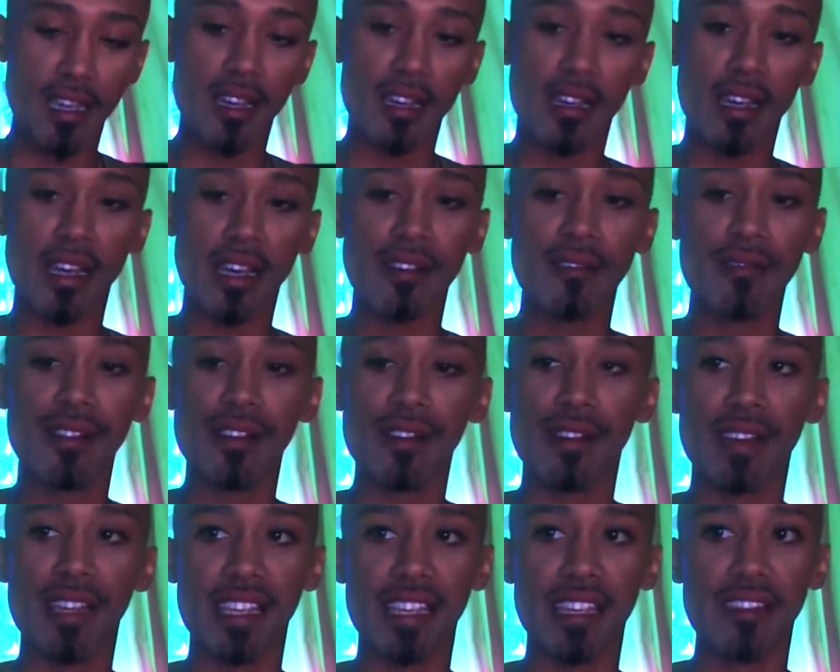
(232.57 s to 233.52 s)
I don't know,
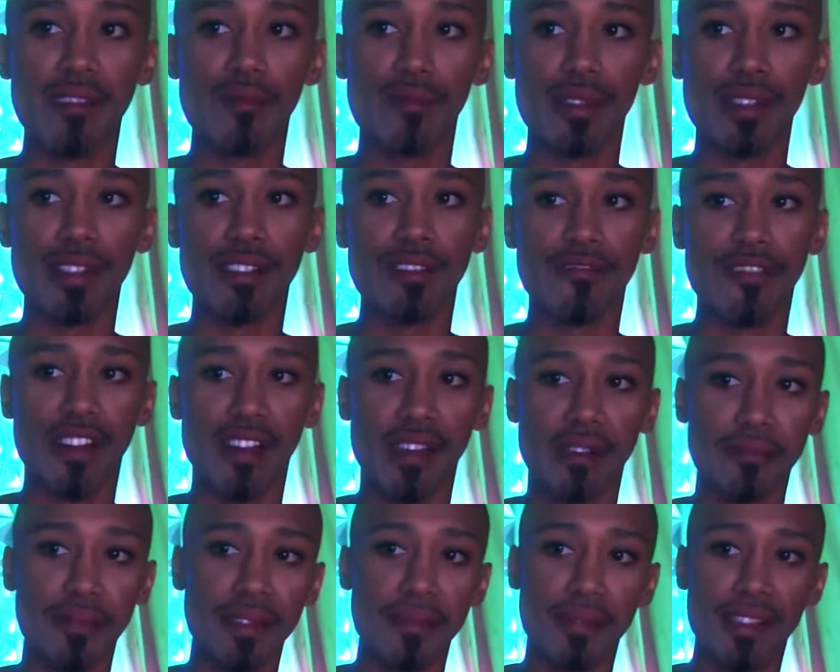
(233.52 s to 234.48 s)
I get winter
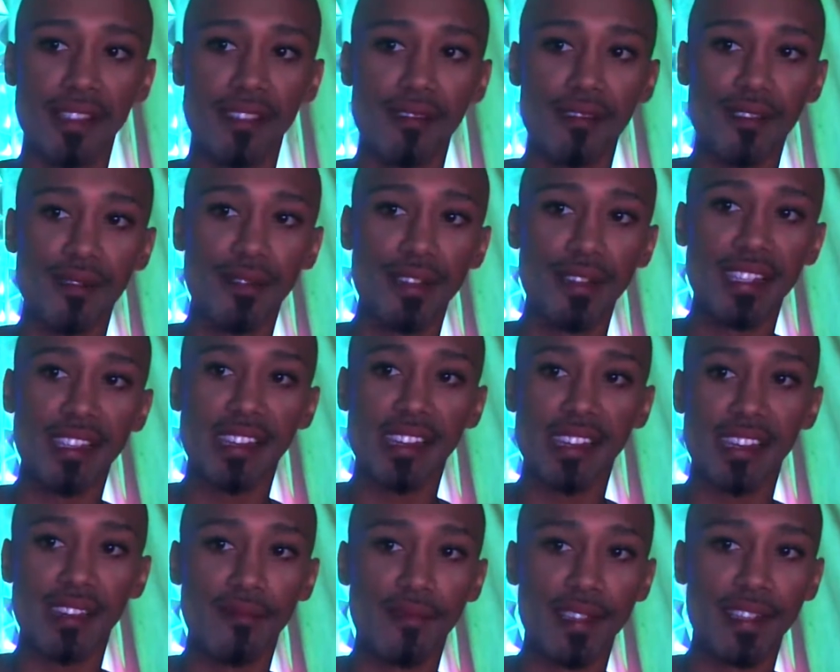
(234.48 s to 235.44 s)
vibes, but the only reason I
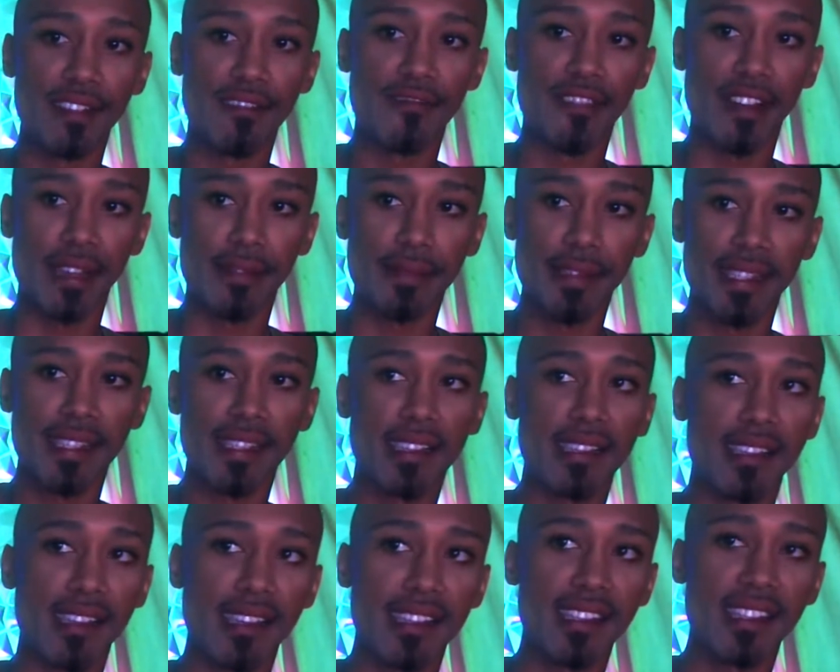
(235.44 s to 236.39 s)
get winter vibes is because
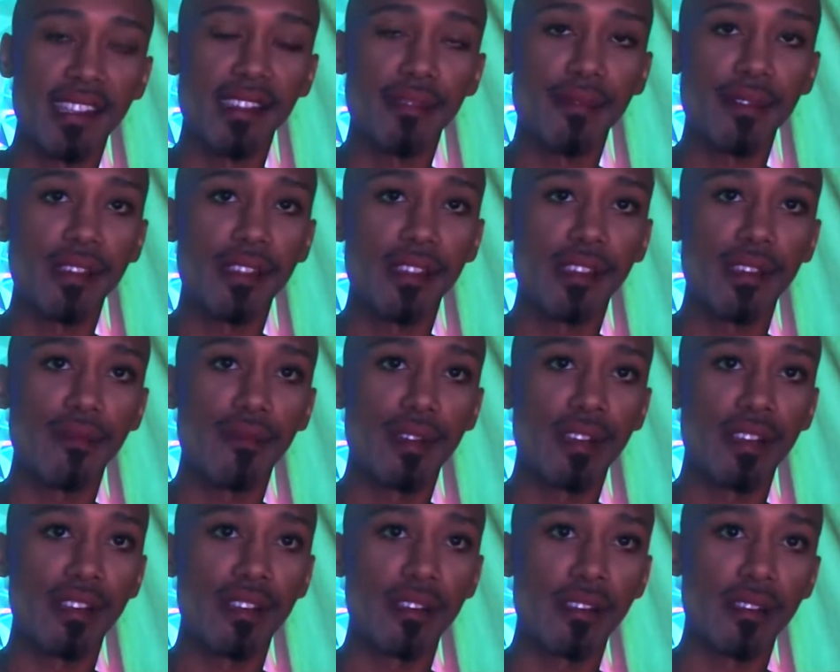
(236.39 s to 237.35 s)
that's typically
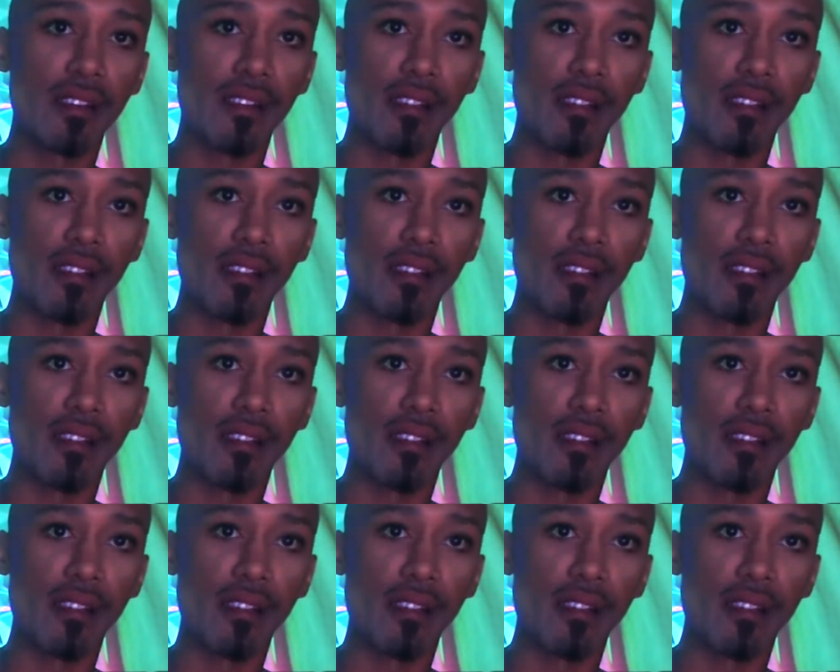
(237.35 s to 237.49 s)
when,